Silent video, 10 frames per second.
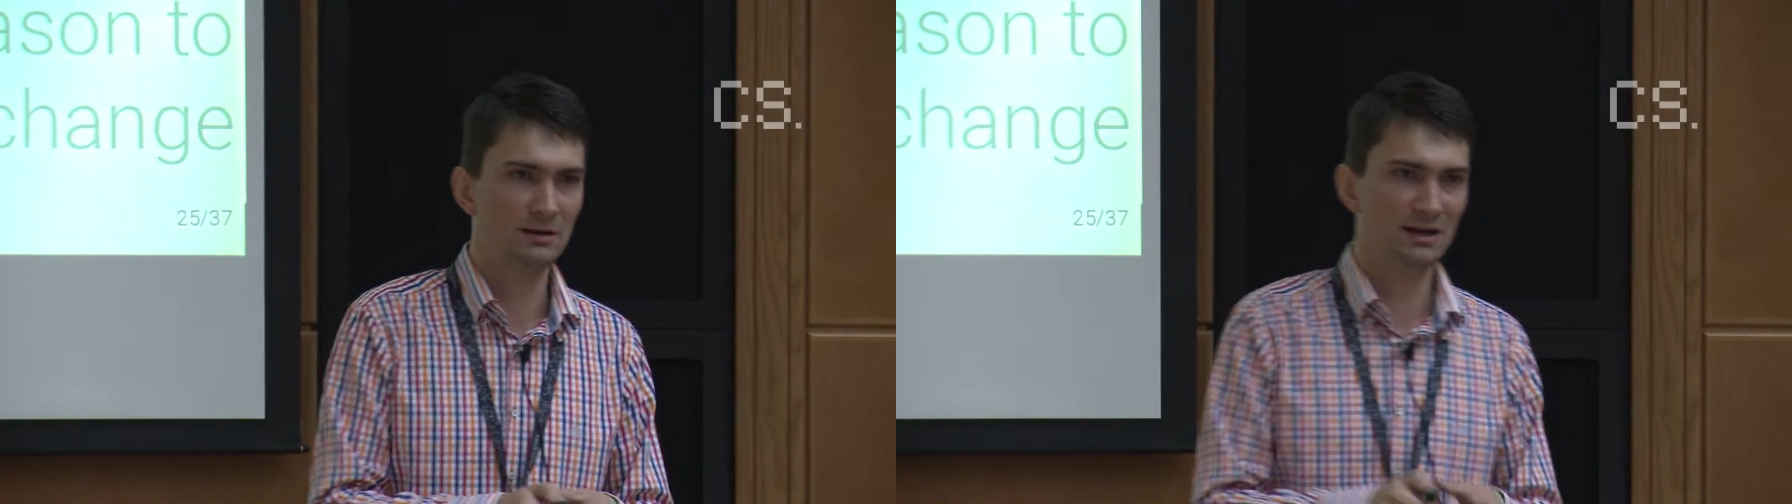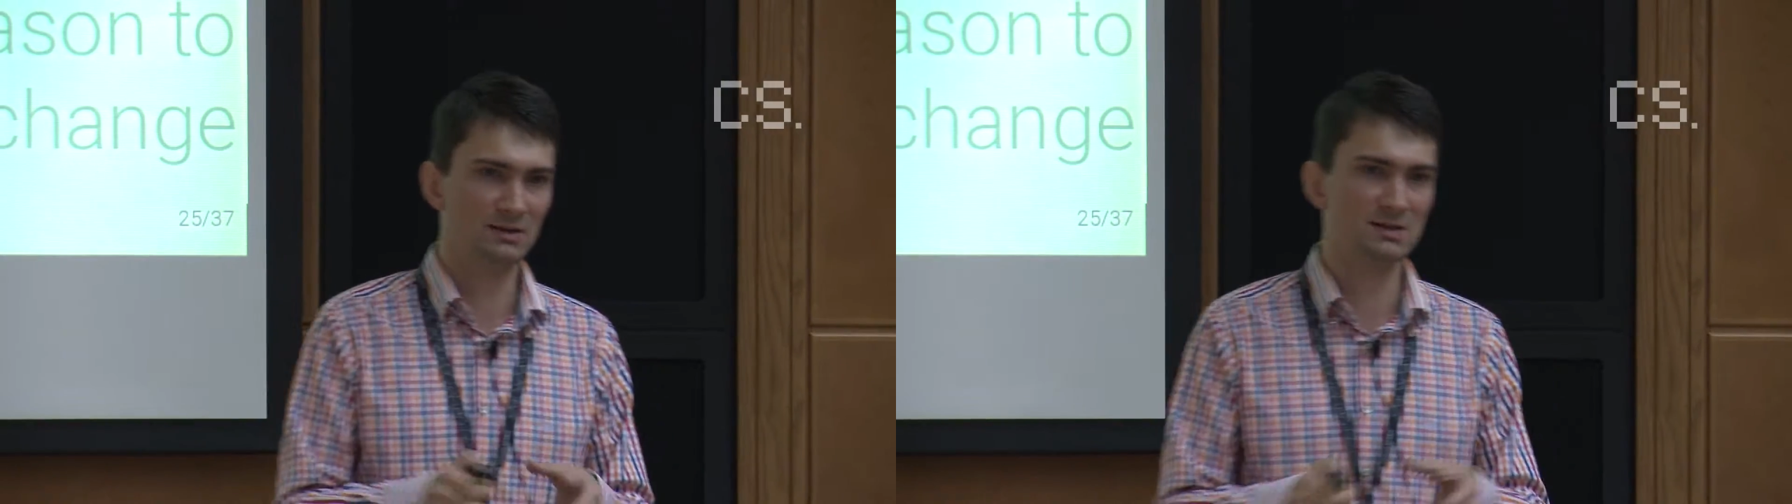
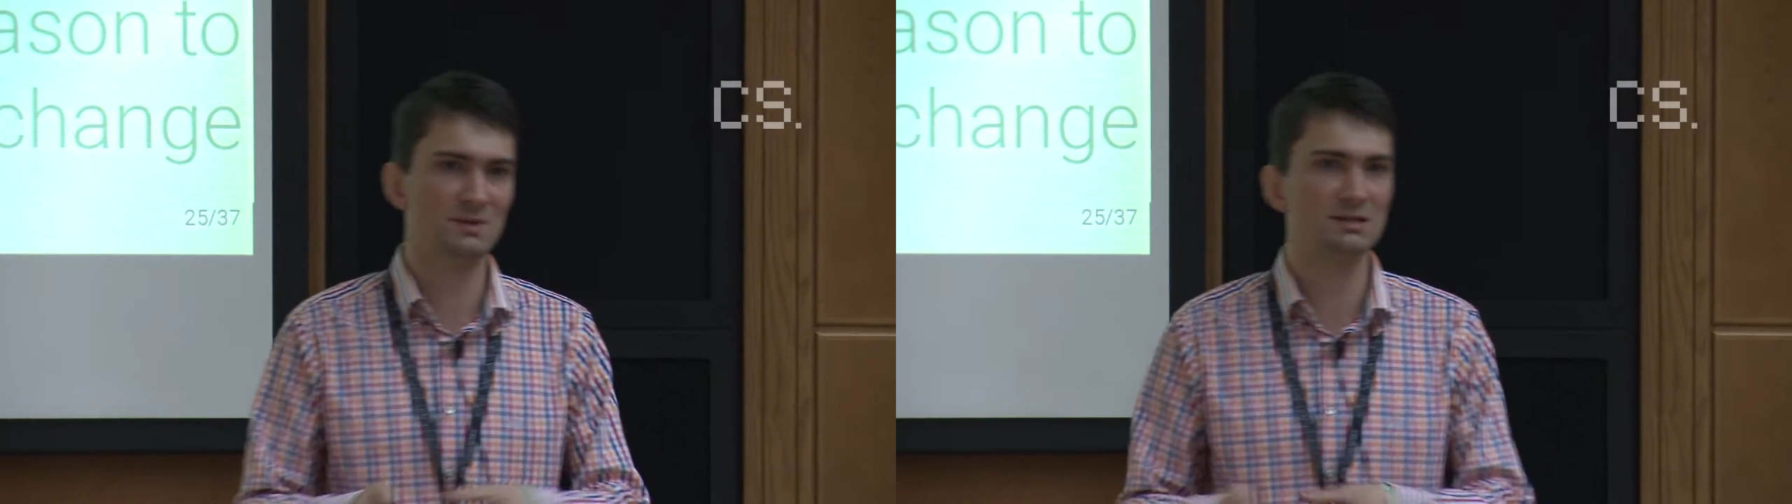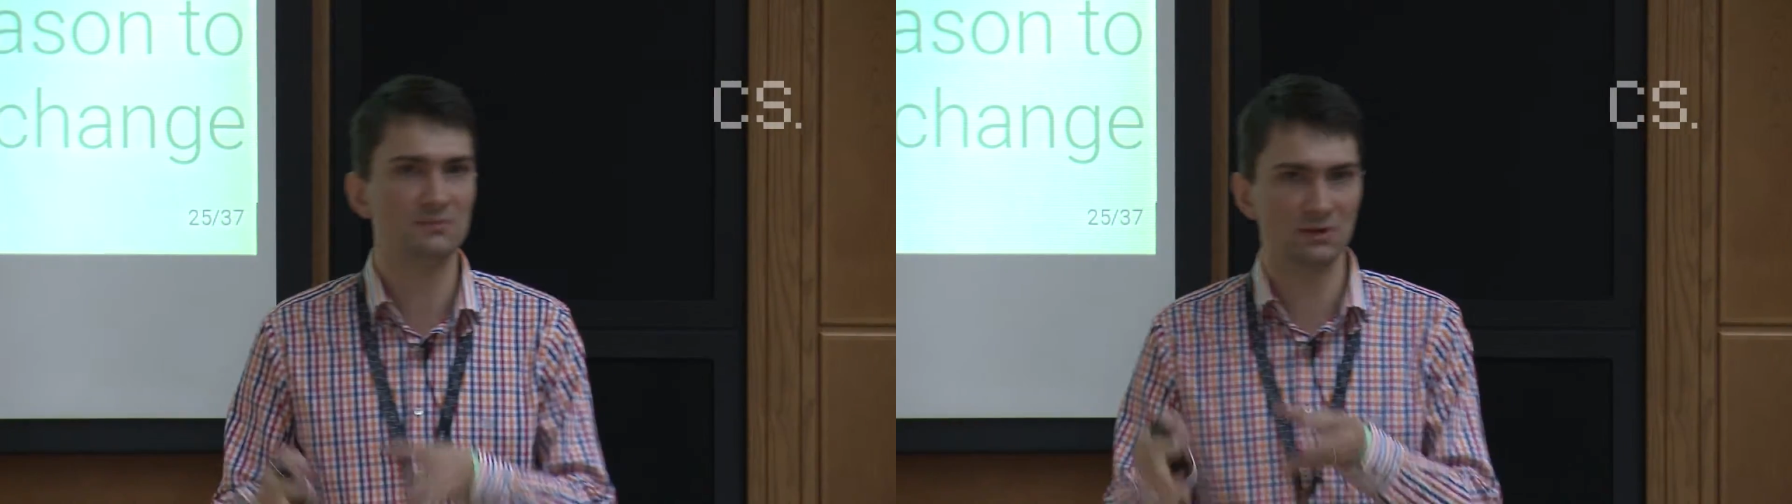and
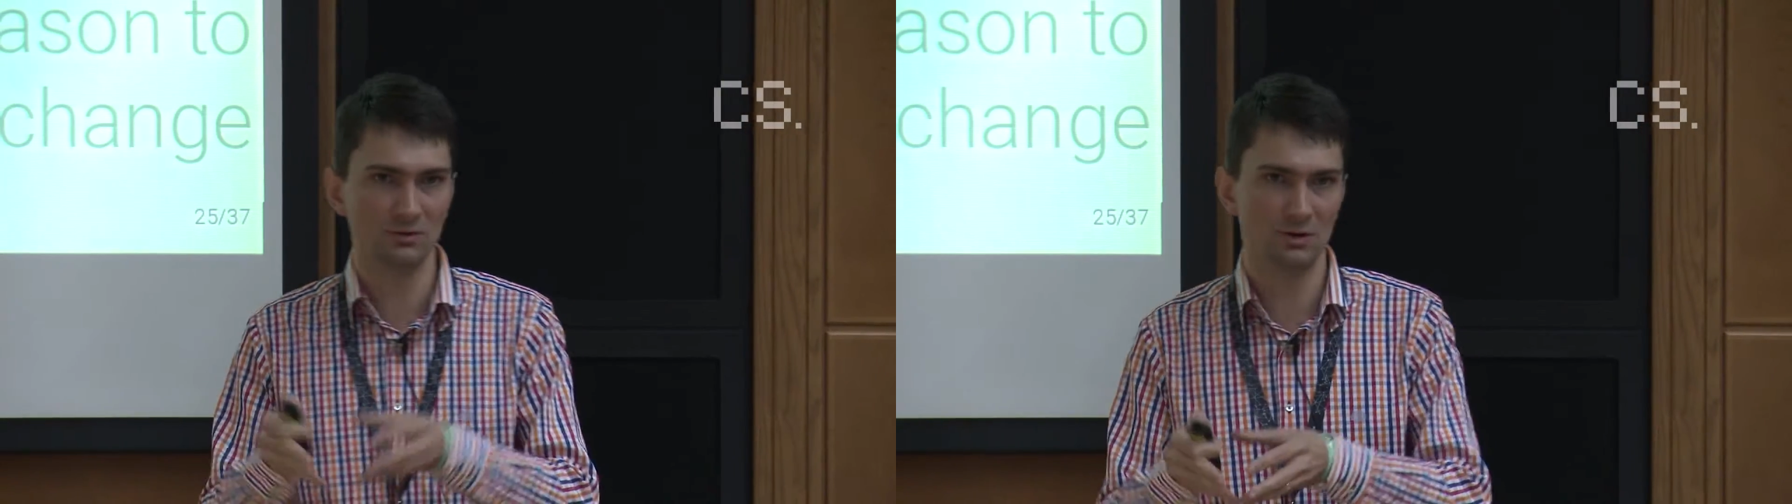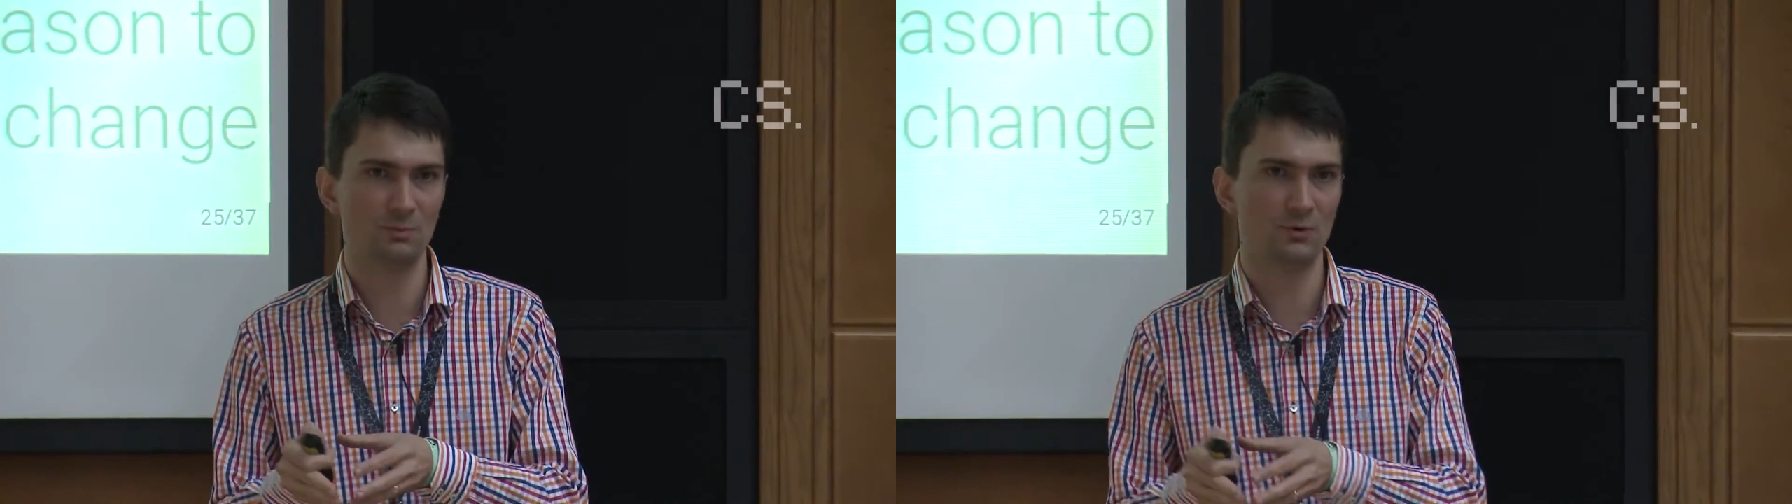specific to
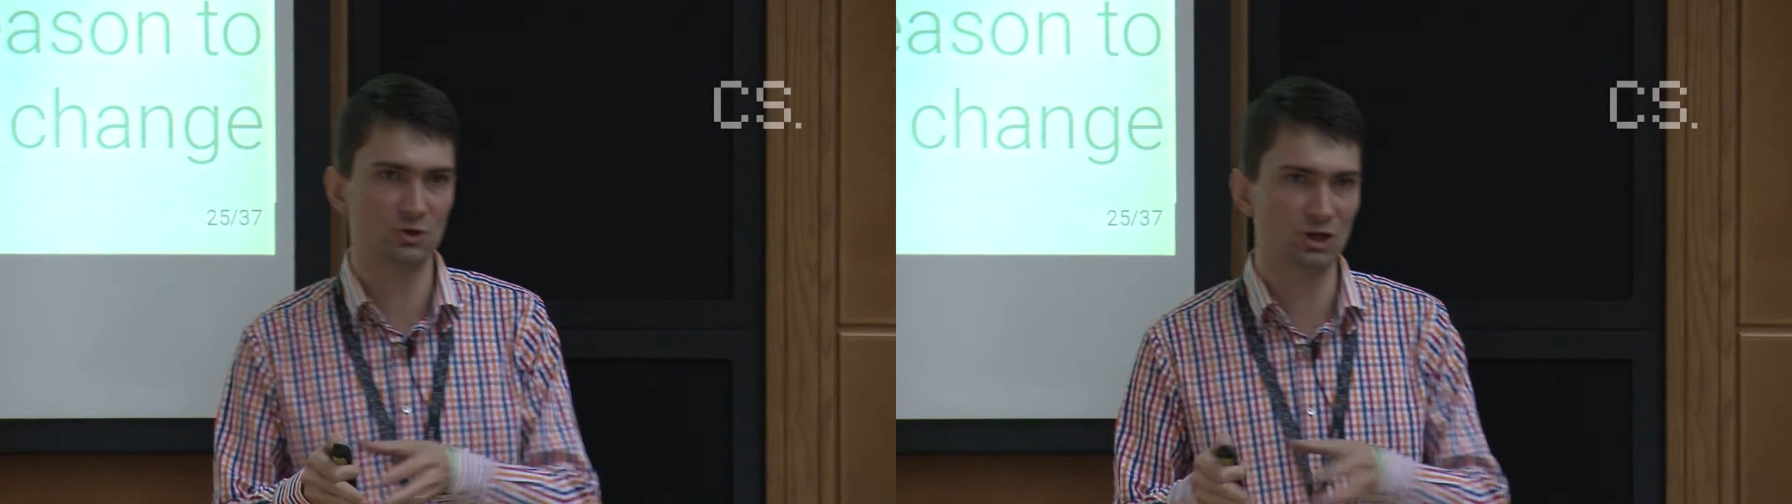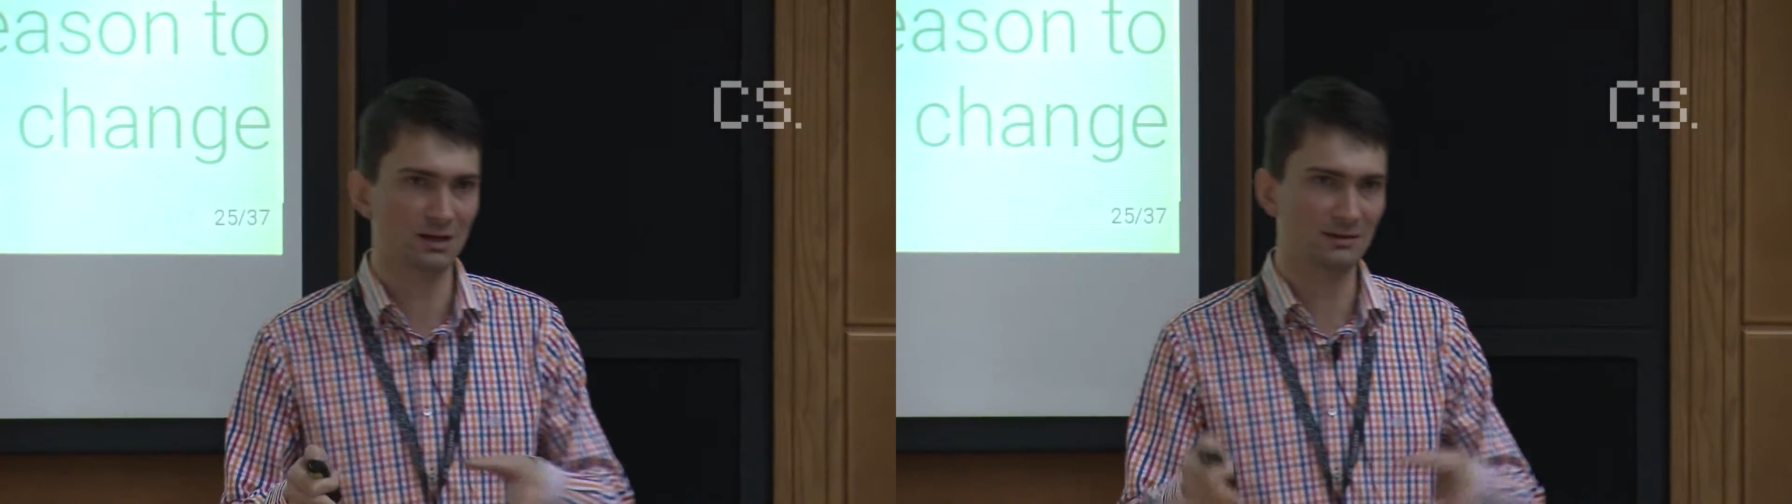your
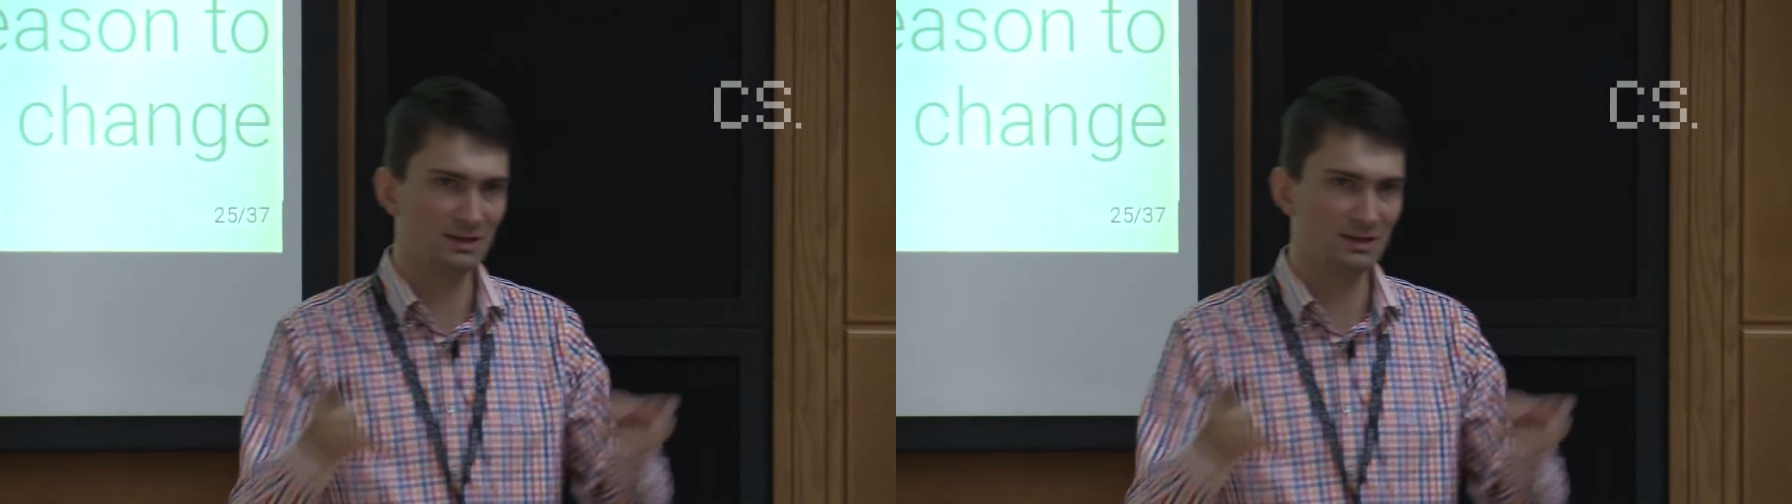project